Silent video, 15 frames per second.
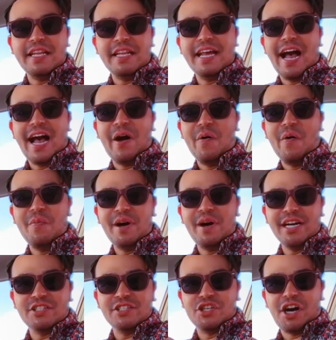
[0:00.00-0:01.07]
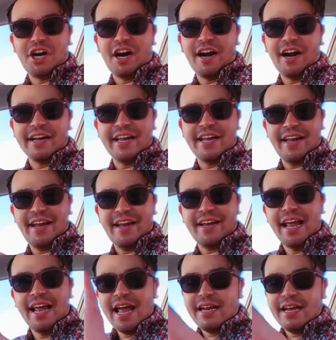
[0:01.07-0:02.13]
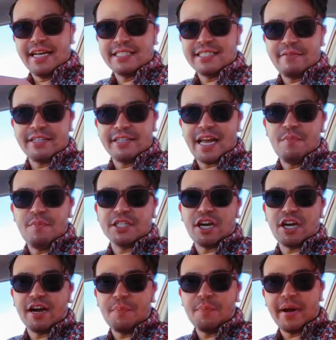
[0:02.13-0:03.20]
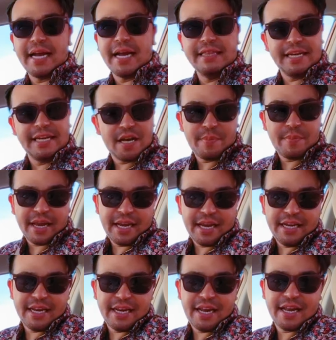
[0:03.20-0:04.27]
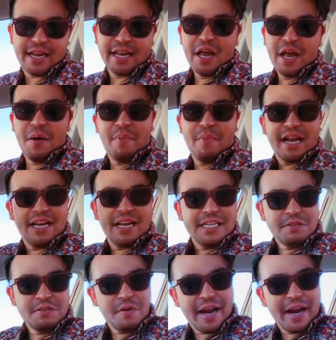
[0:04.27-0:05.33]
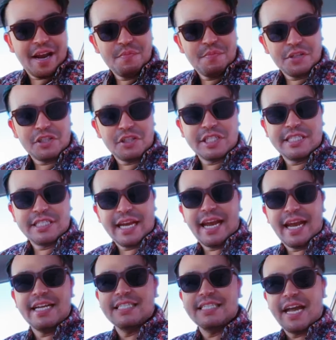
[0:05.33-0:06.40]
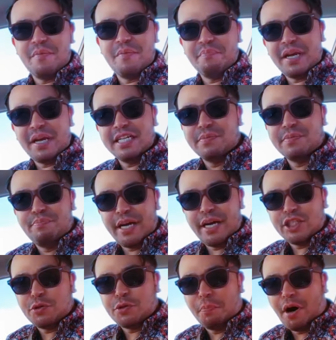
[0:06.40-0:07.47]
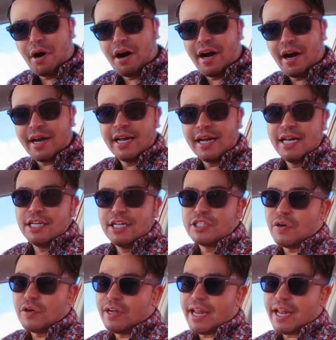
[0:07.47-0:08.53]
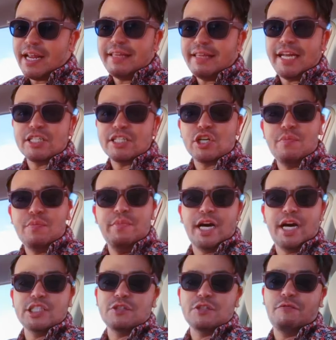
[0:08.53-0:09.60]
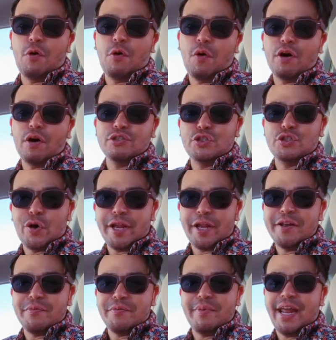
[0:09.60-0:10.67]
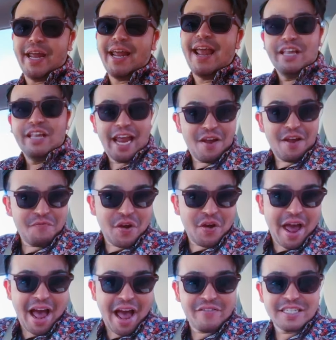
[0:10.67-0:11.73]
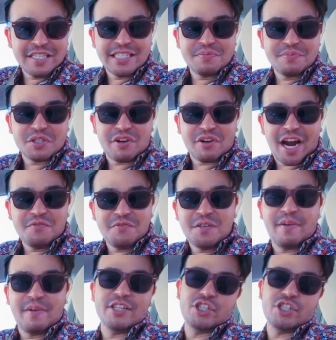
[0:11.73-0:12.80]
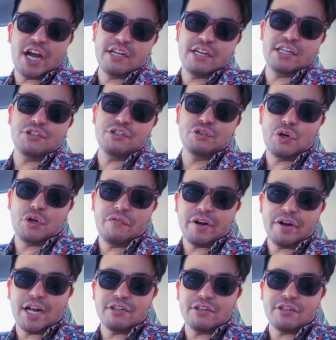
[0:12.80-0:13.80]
na akong mag-target. Next time na tayo mag-target pag hindi na mainit. But at least we were able to see Tempe's Beach Park. So again, thank you so much for joining me. If you haven't subscribed to my channel, don't forget to